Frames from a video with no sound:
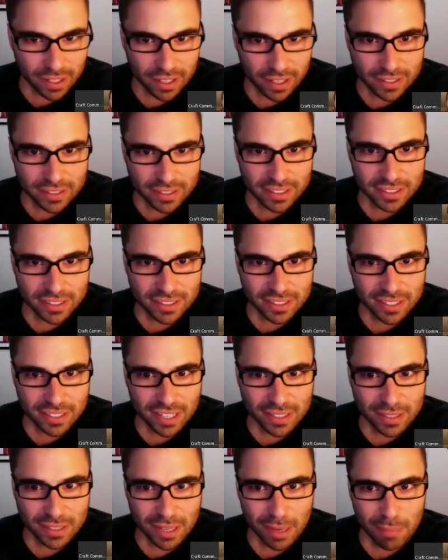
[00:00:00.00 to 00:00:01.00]
I
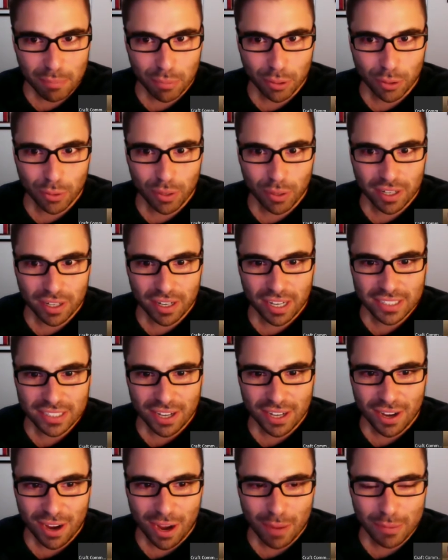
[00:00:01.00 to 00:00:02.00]
I, I brew on a, as a
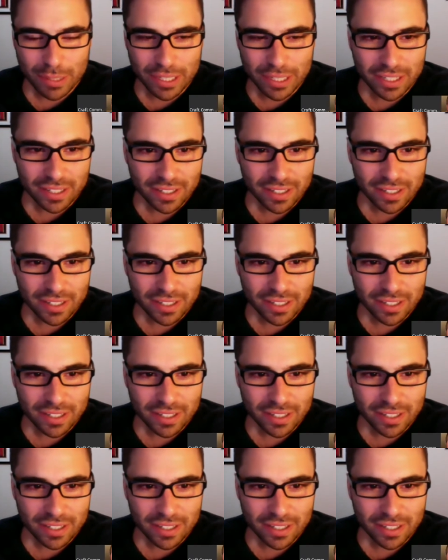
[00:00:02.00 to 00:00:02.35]
hobby,